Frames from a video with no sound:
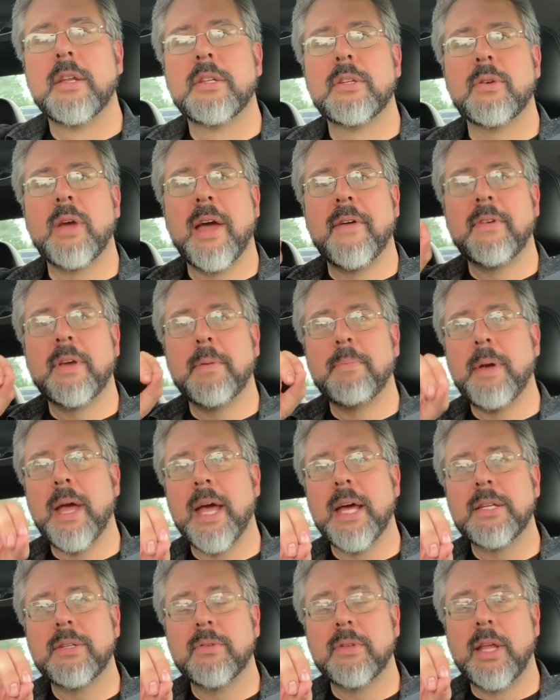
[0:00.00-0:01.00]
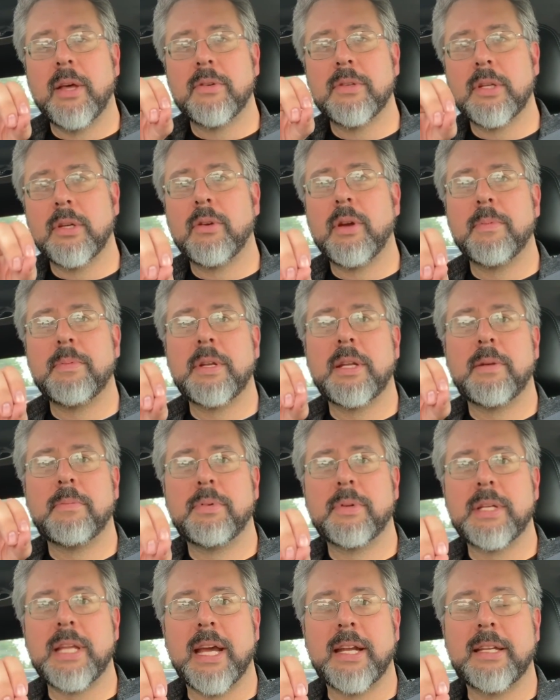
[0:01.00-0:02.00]
to having a password that was encrypted and
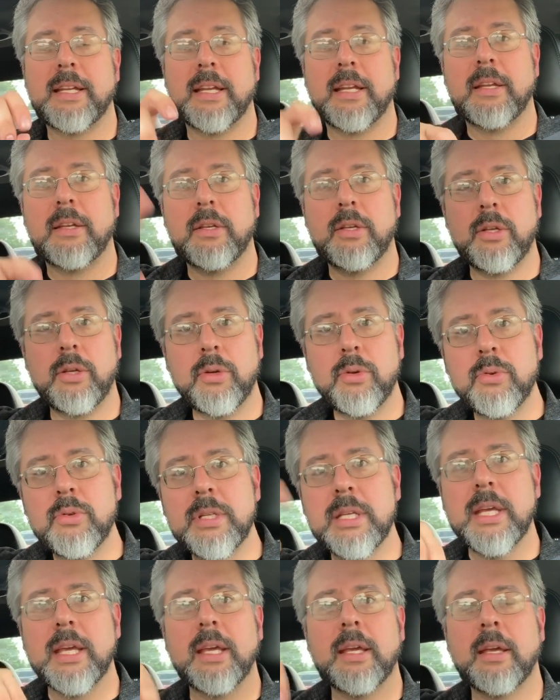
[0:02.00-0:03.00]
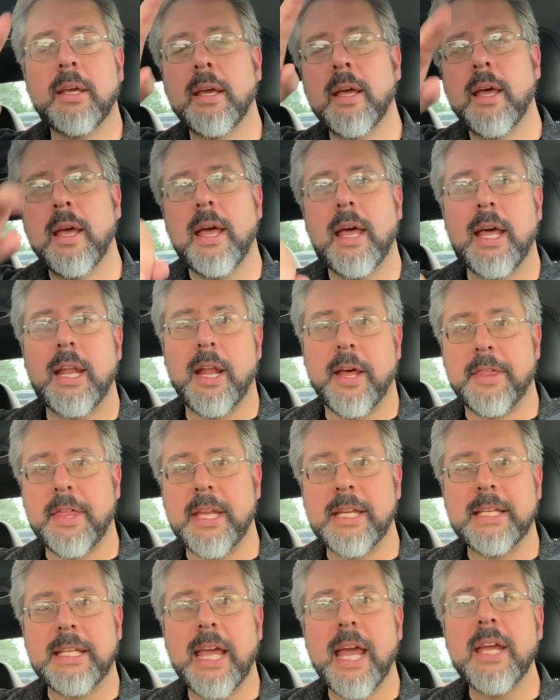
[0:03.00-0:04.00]
protected and using an
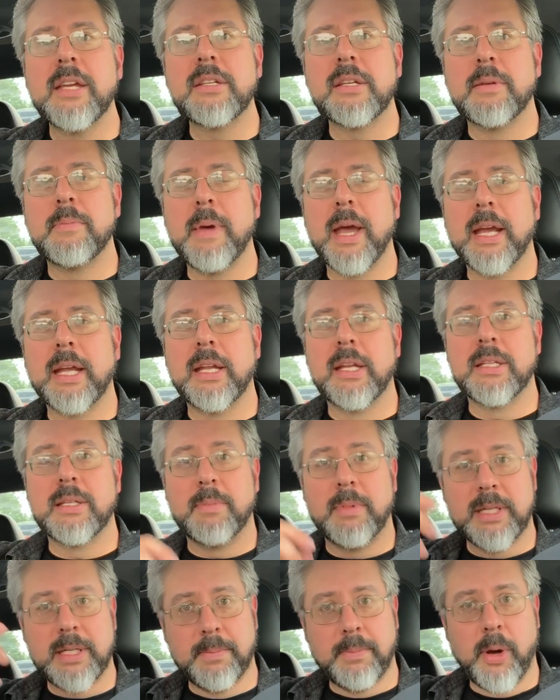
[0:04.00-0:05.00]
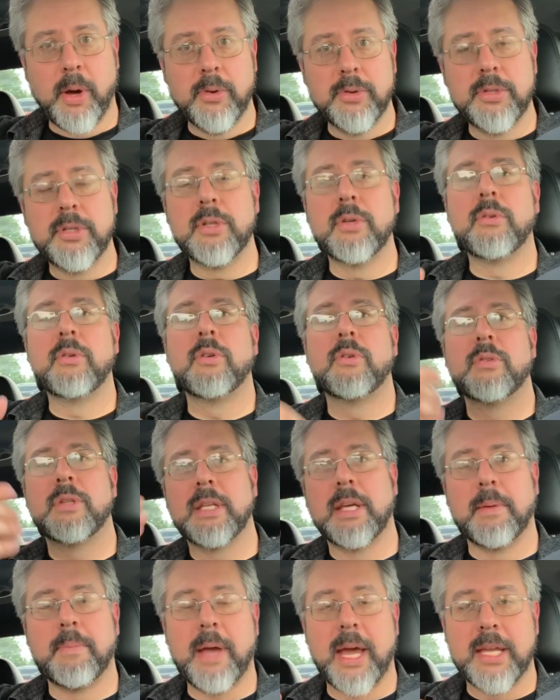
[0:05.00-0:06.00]
authentication mechanism as opposed to
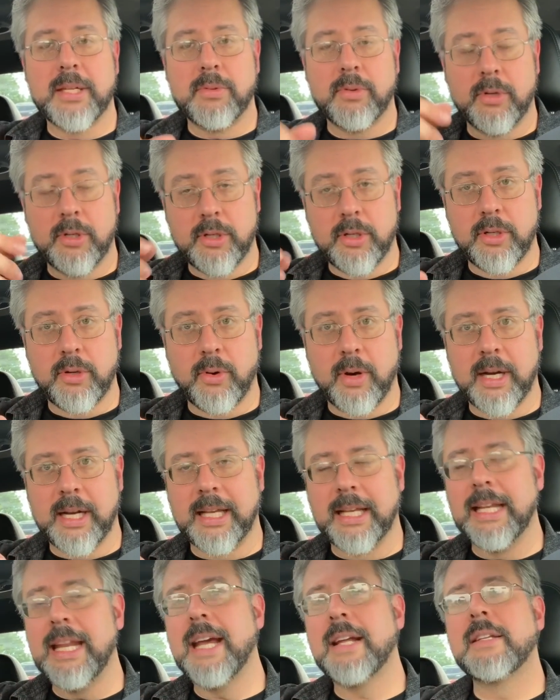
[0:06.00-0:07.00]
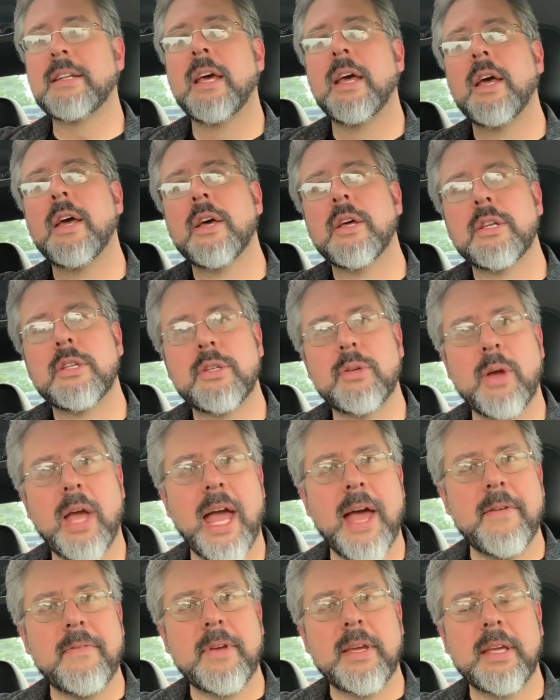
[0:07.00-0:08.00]
using a password to directly connect to
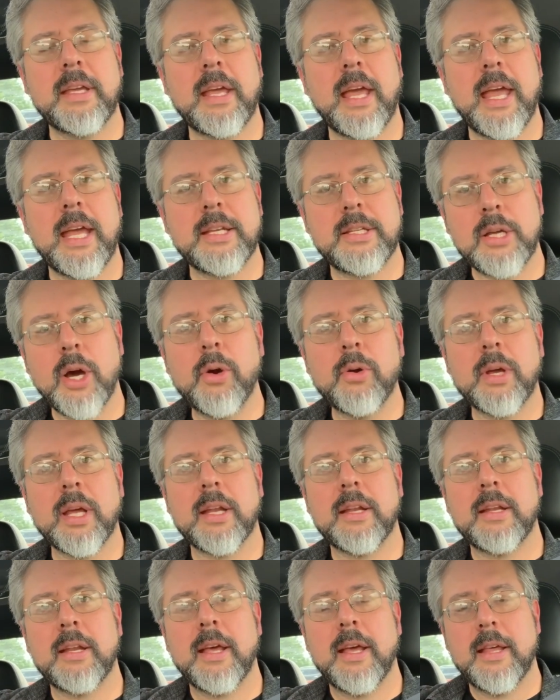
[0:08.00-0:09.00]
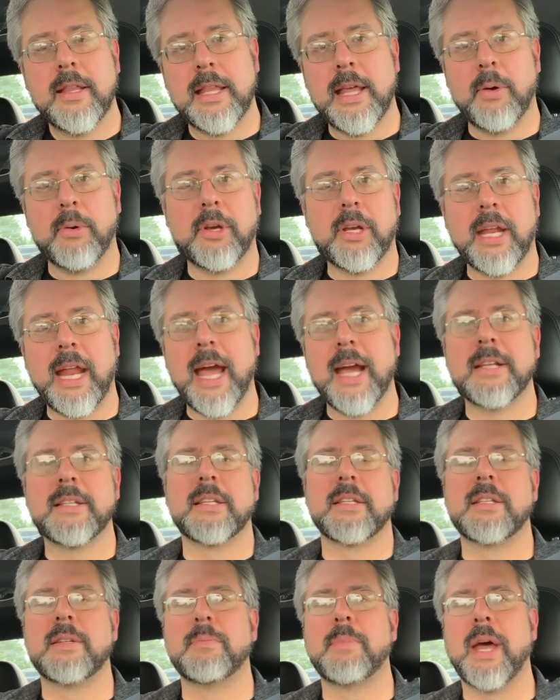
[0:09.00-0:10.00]
having a token that we could
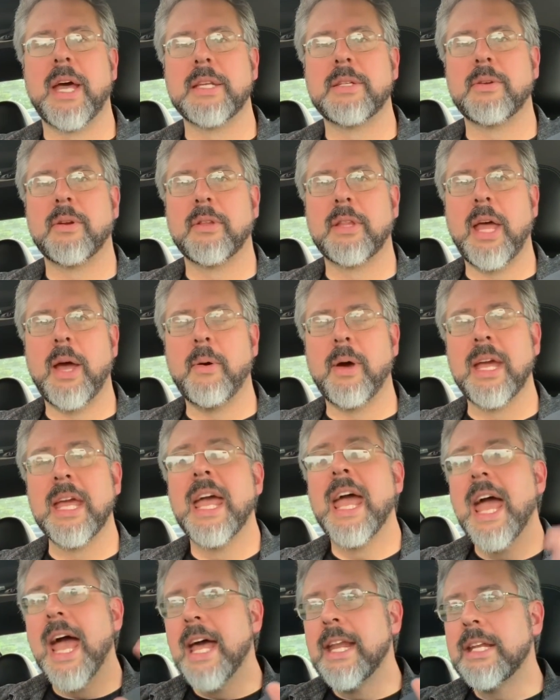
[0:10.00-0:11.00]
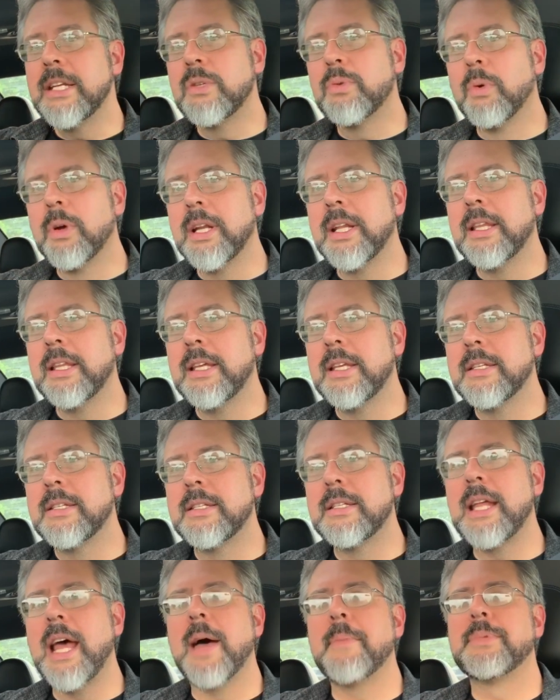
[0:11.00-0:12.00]
access and pass around that way. And each one of these
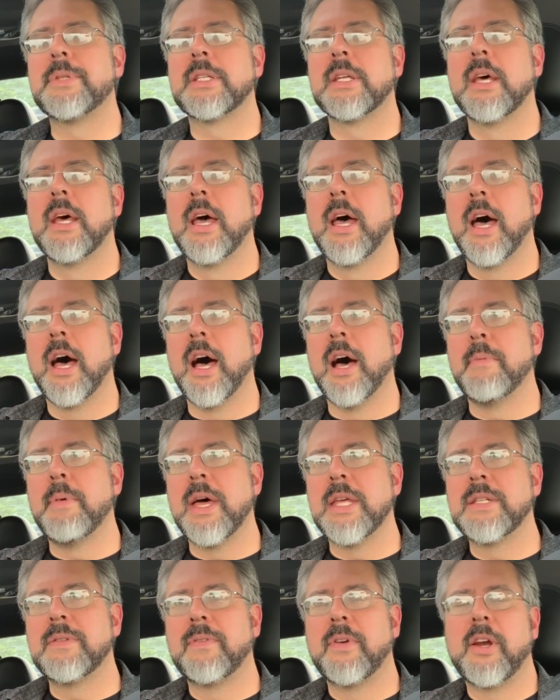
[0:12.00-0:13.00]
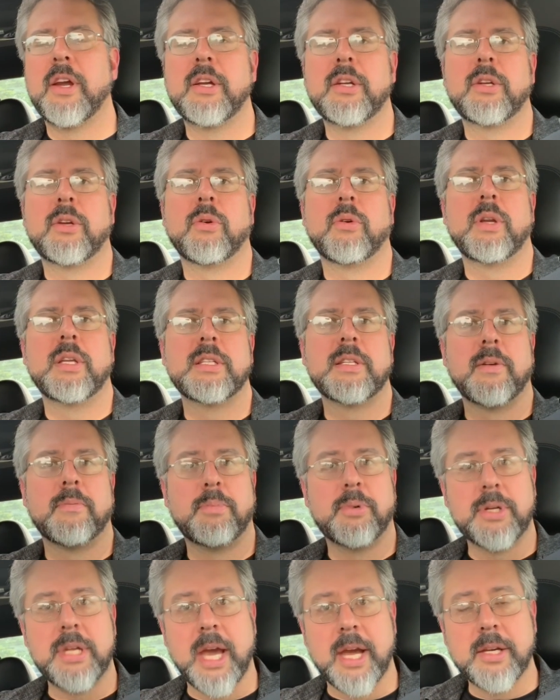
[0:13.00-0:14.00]
steps um, has varying degrees of
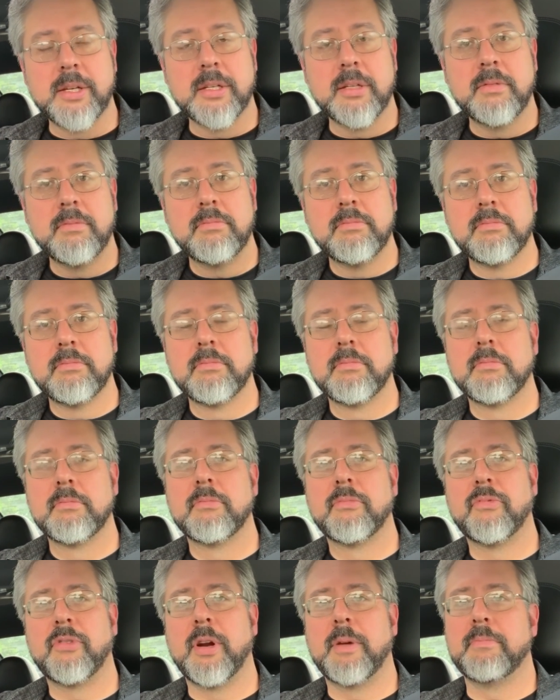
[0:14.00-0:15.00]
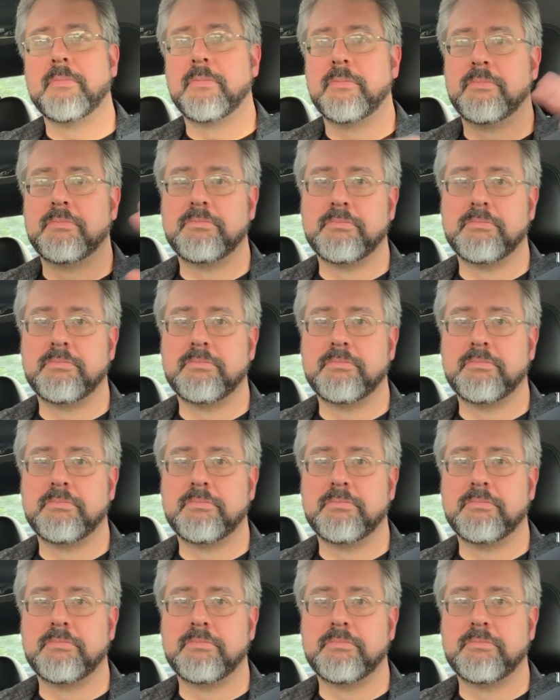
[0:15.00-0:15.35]
protection from